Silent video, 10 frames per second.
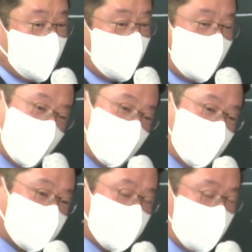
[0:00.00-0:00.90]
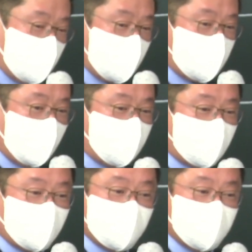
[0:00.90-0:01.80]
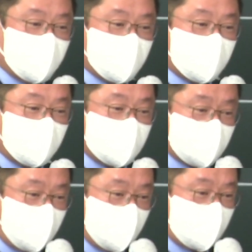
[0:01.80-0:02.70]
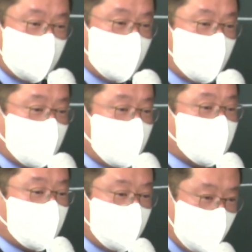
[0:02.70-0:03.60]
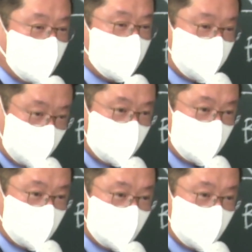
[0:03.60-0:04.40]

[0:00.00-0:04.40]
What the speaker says: Wow, it's really great for who? It's really great for me, right?